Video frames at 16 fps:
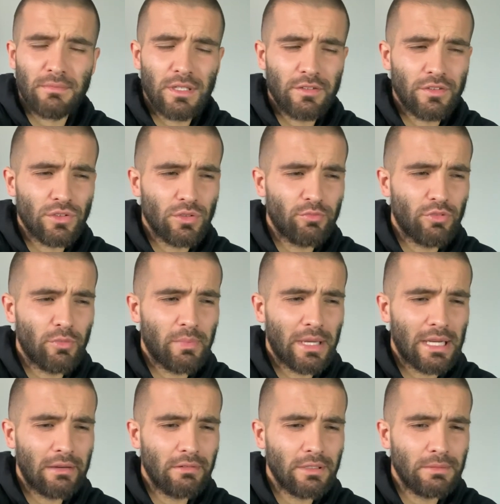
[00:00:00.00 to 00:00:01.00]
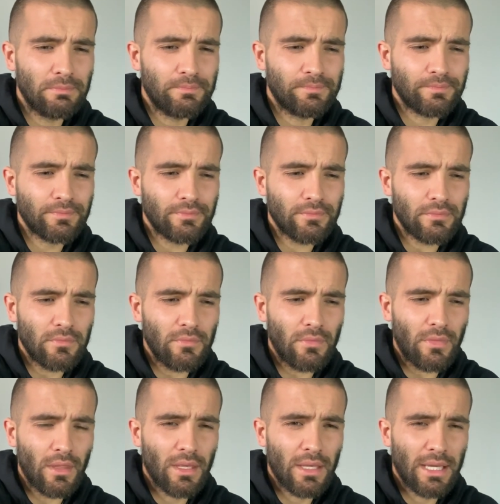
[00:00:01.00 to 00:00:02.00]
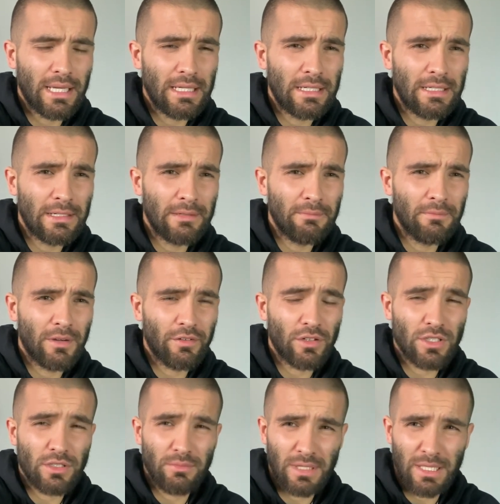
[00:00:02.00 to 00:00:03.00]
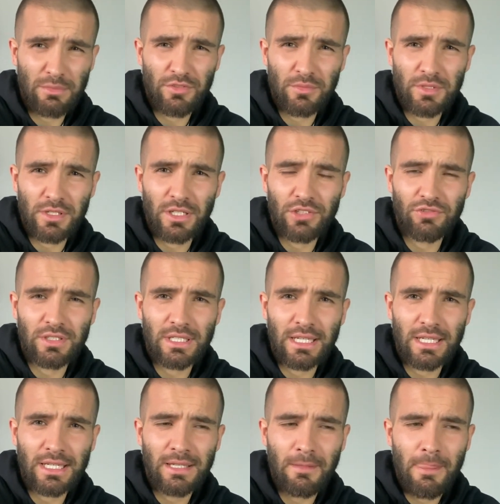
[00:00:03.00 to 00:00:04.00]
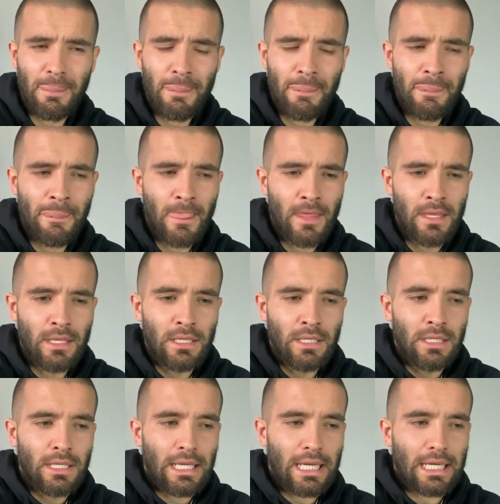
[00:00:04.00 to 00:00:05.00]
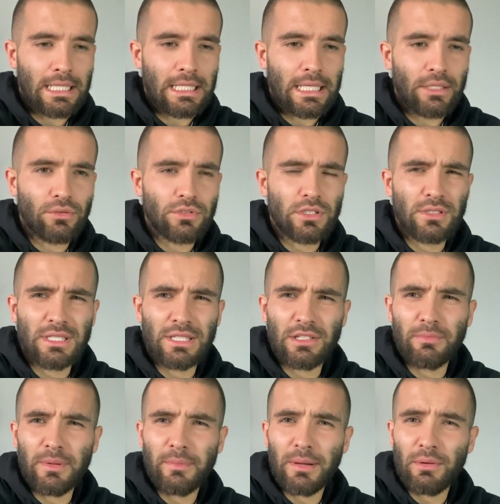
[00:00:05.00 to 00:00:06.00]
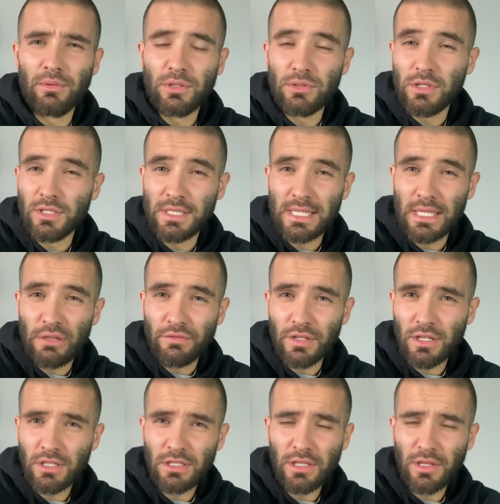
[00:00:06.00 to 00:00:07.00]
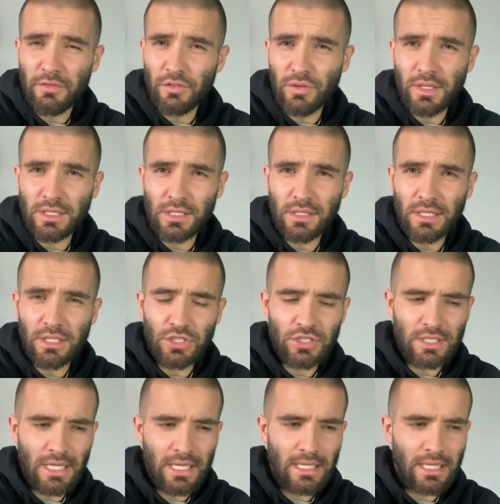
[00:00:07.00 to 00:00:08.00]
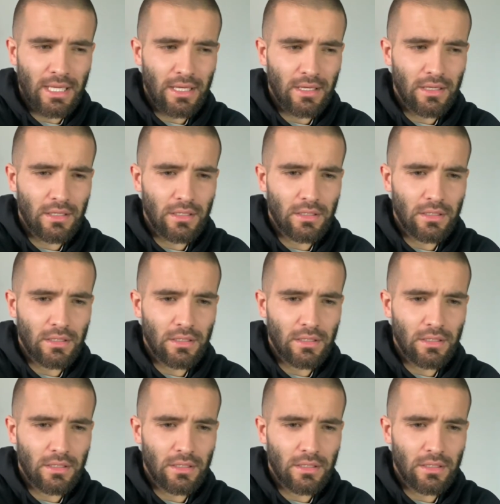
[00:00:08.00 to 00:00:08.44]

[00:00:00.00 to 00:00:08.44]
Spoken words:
you're preparing. I've got some clips from surgery day, and then also tell you a bit about what it's like to stay overnight and a few things I think you should take.